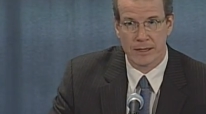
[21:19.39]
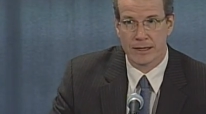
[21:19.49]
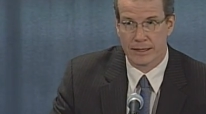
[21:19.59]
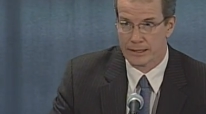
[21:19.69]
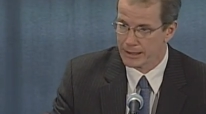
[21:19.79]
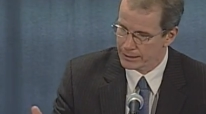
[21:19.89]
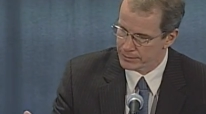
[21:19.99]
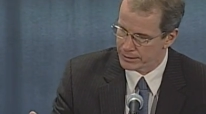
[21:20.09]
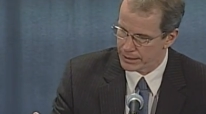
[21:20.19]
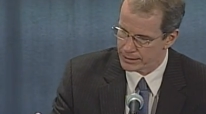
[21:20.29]
And then they,
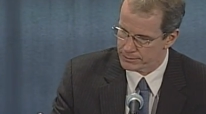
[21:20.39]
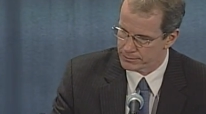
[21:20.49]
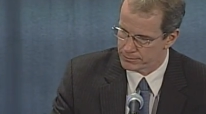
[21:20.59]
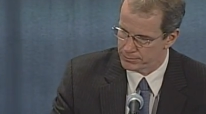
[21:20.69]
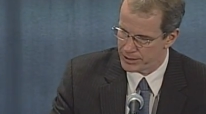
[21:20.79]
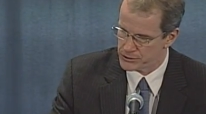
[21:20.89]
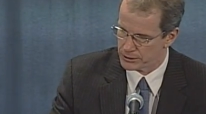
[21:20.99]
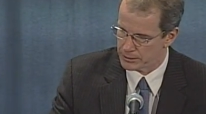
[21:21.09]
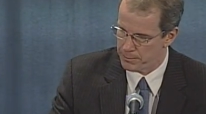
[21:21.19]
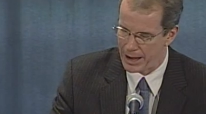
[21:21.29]
they got
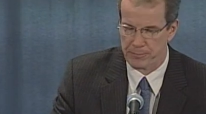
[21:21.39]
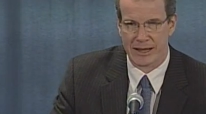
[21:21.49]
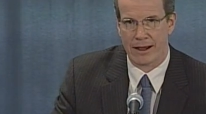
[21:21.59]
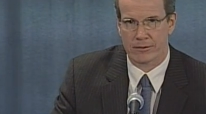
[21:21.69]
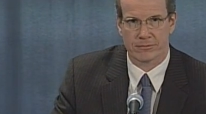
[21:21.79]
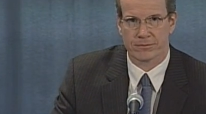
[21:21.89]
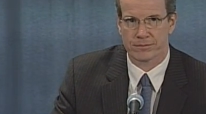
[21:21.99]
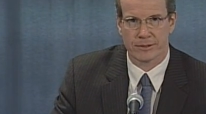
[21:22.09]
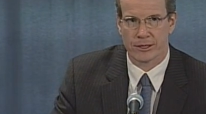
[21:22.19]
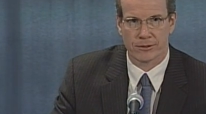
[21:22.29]
basically mapped out of,
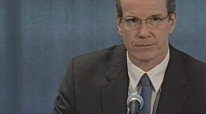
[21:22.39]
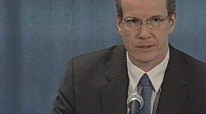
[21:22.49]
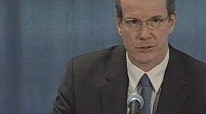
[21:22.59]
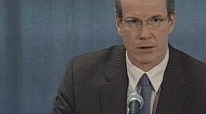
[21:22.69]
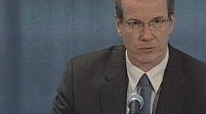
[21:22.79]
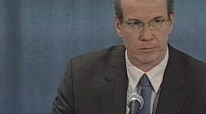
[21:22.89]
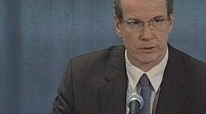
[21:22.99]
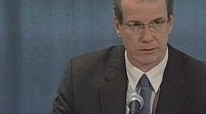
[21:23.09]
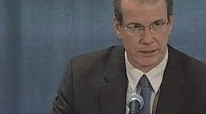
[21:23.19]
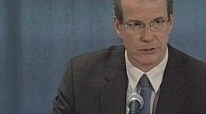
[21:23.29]
you know, these
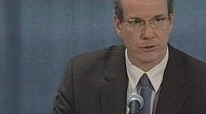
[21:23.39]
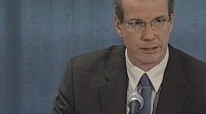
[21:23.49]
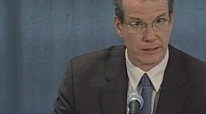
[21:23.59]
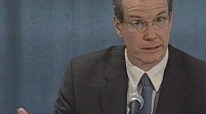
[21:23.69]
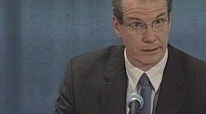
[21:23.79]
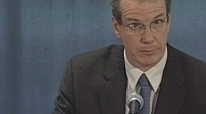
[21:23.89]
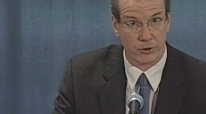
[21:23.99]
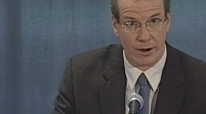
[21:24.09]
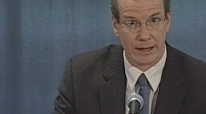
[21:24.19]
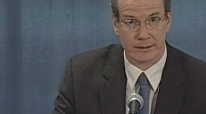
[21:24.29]
comfortable districts into
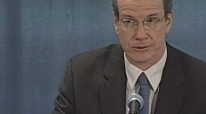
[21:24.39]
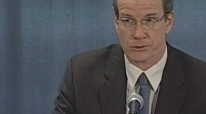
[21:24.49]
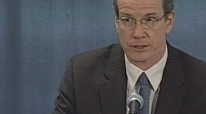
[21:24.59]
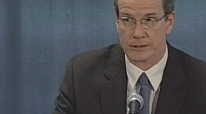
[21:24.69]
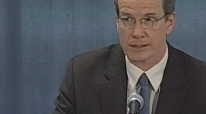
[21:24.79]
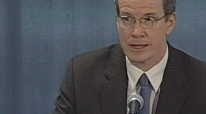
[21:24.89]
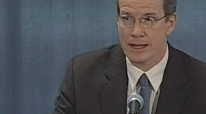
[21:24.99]
Democratic districts.